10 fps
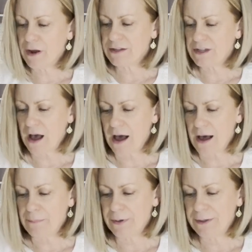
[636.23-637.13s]
on
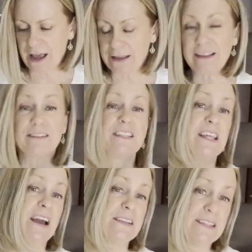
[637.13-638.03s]
top, I liked
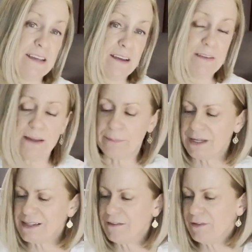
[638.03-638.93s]
the idea of it, but I
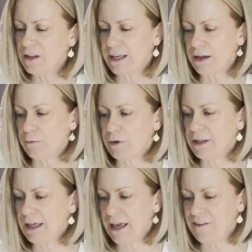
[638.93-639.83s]
didn't feel like it
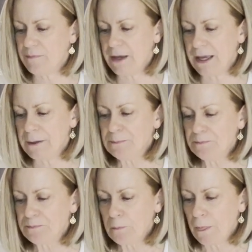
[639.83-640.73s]
really gave me
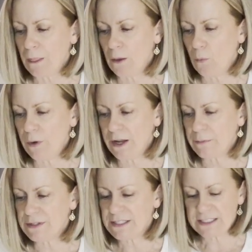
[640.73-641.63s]
what I
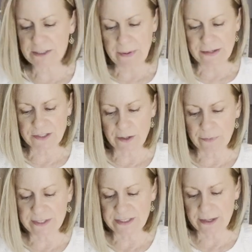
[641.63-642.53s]
was expecting,
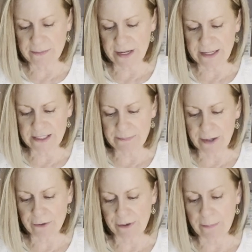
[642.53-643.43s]
was some nice
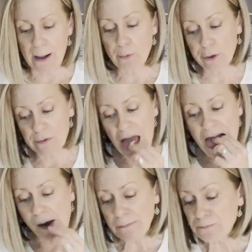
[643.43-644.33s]
buttery popcorn.
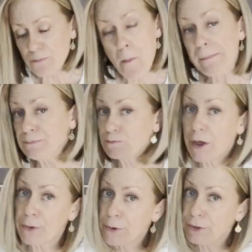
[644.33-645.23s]

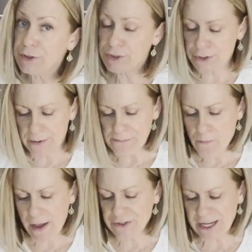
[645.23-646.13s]
Although I only used
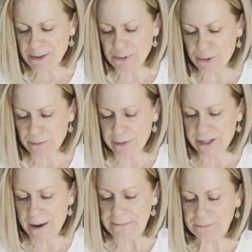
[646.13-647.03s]
a tablespoon, but
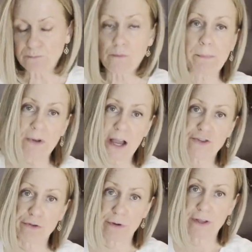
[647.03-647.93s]
then,
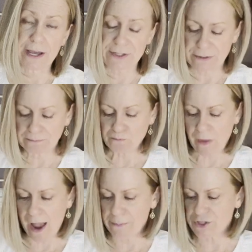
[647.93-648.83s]
gosh, you realize
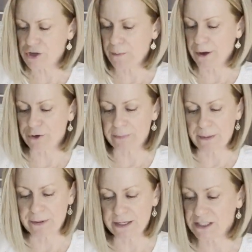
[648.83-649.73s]
how much butter
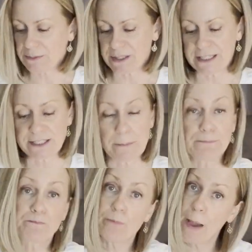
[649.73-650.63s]
might be in some of these
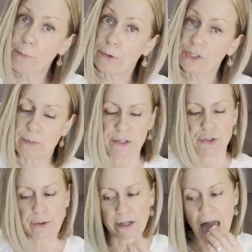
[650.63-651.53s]
popcorns we
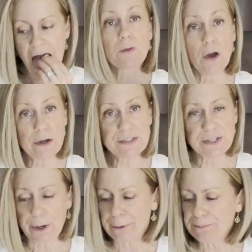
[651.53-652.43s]
enjoy.
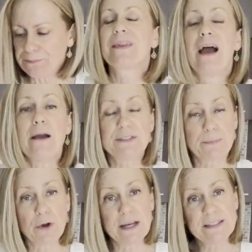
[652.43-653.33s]
Also, I was
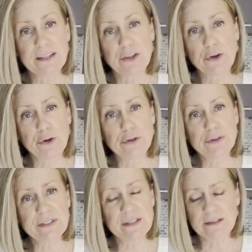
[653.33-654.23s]
surprised that the
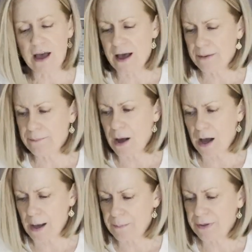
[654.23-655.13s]
kernels did not
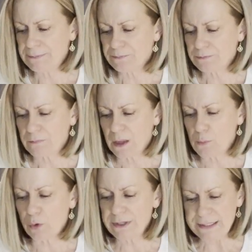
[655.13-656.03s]
pop
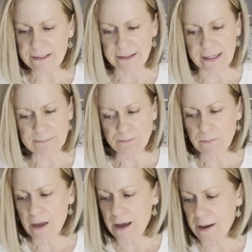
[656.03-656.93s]
more easily.
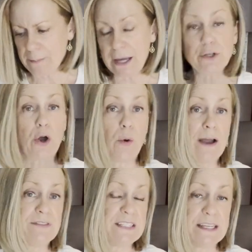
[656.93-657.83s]
I know
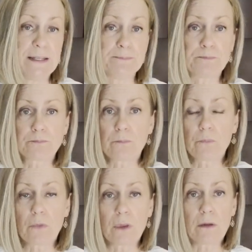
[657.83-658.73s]
I've seen
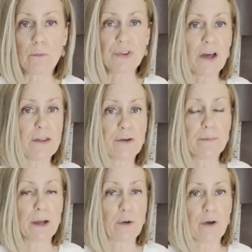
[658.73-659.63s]
with other
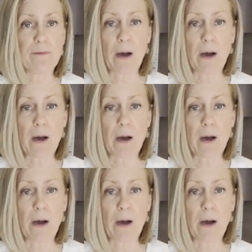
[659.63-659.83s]
microwave